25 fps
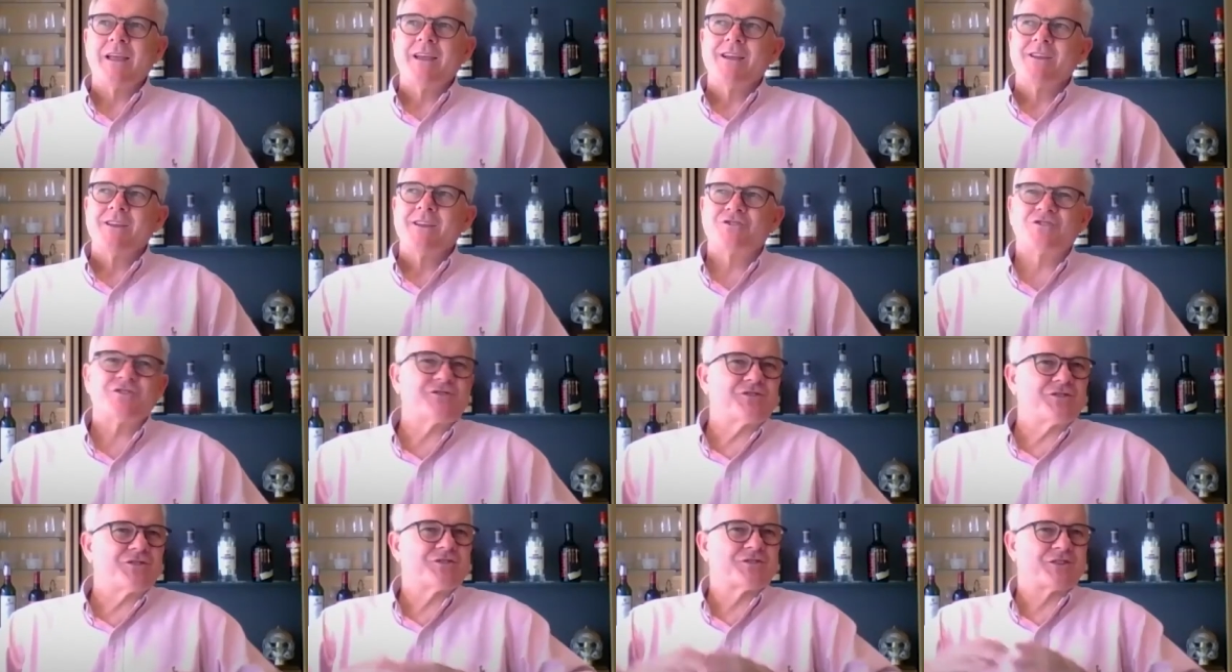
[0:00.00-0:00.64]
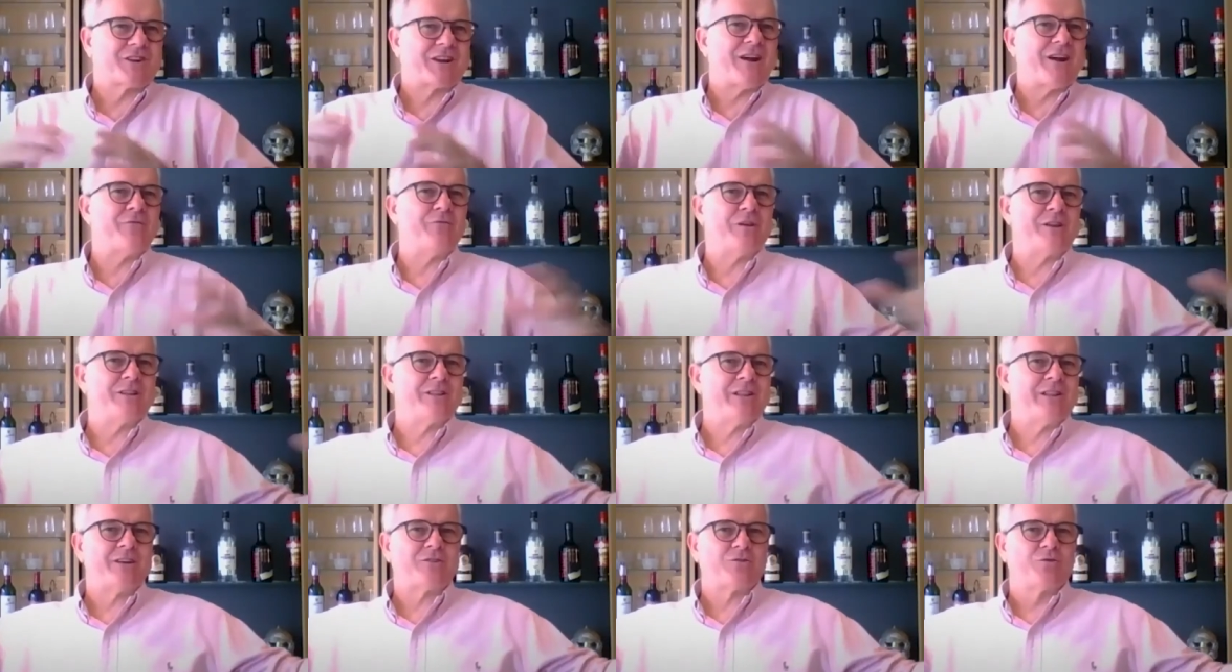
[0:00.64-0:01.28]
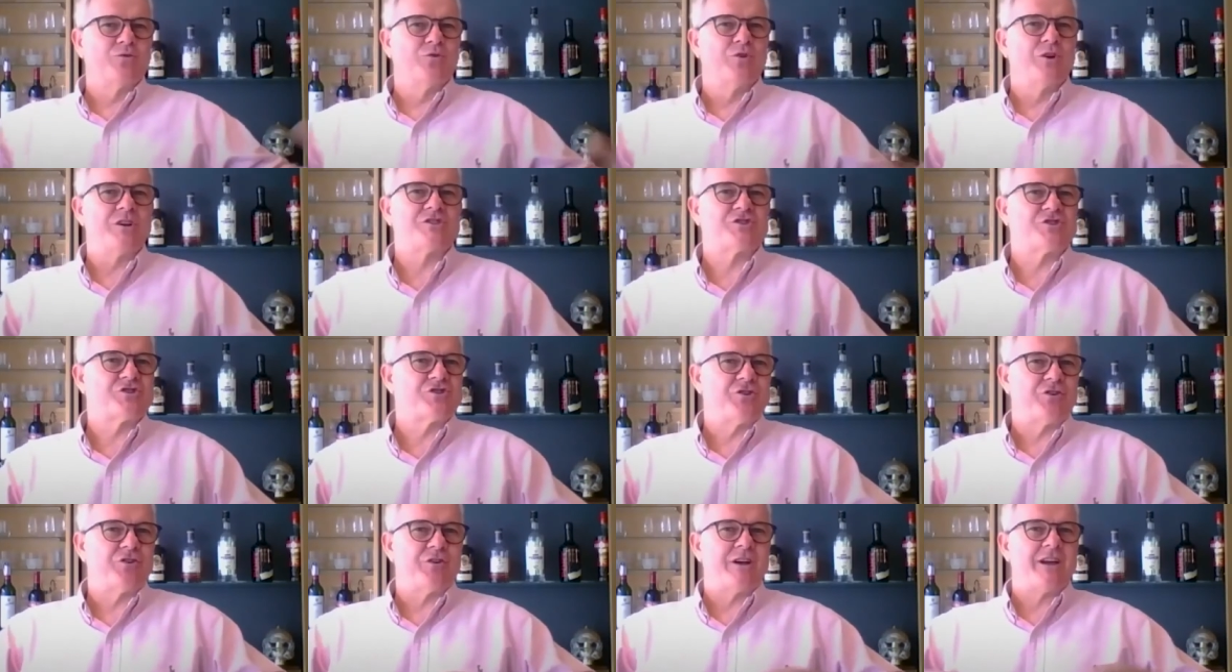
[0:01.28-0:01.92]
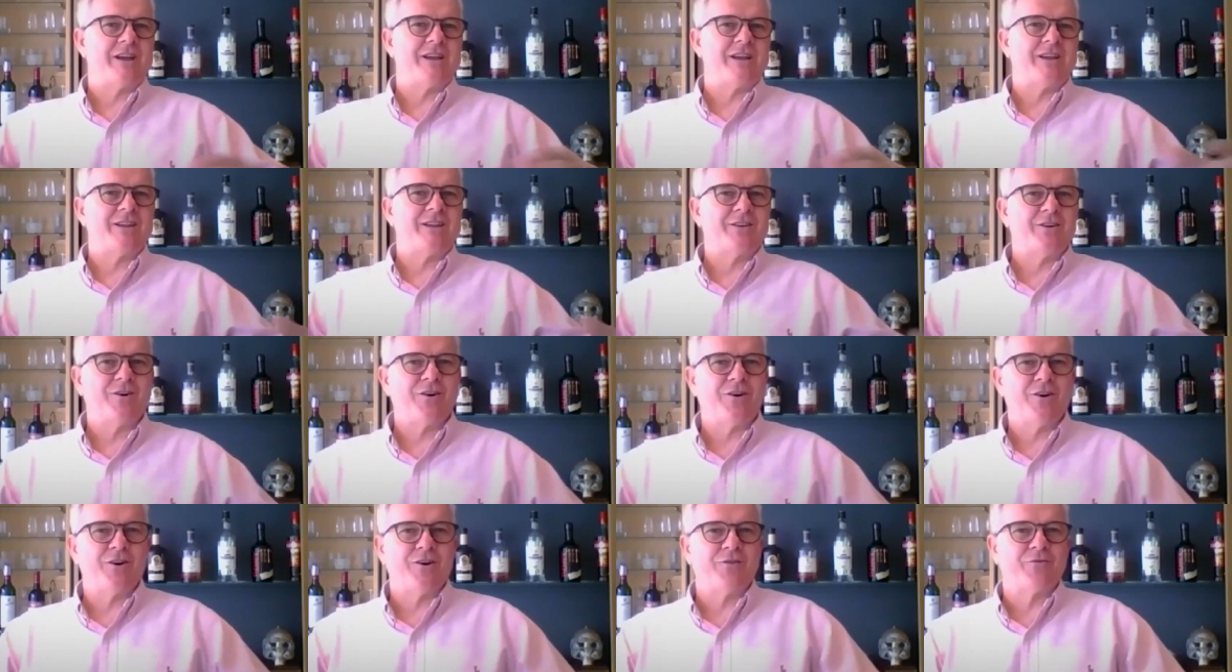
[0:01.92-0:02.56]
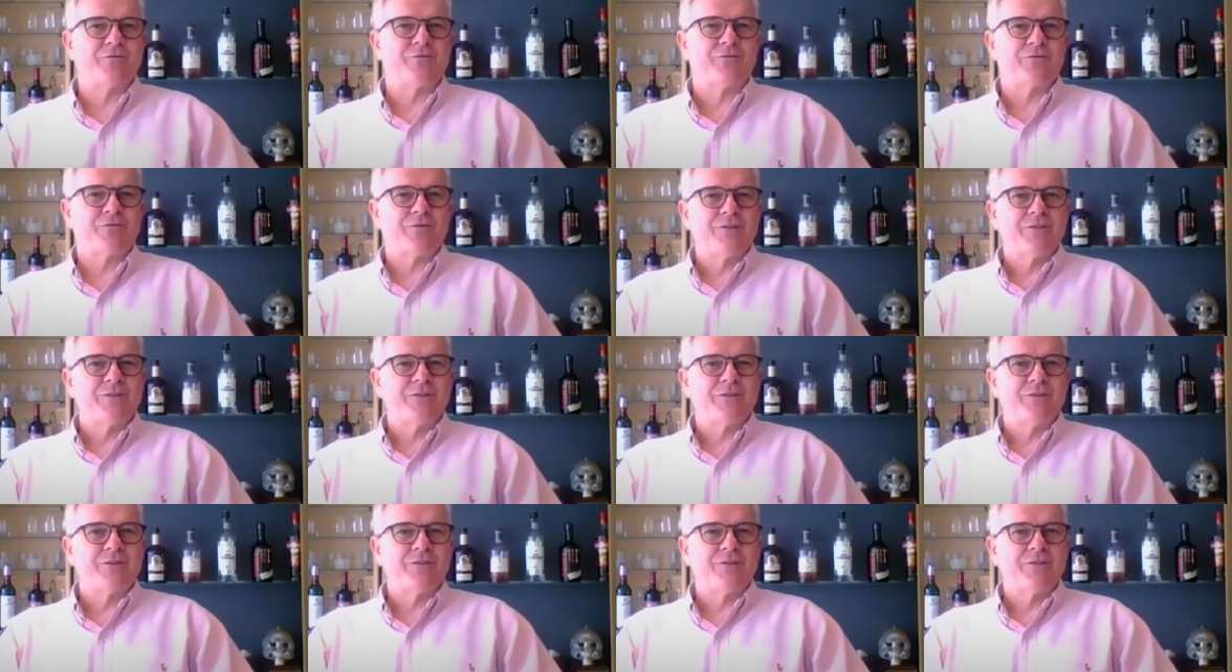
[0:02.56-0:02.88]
Just discovering that rich array of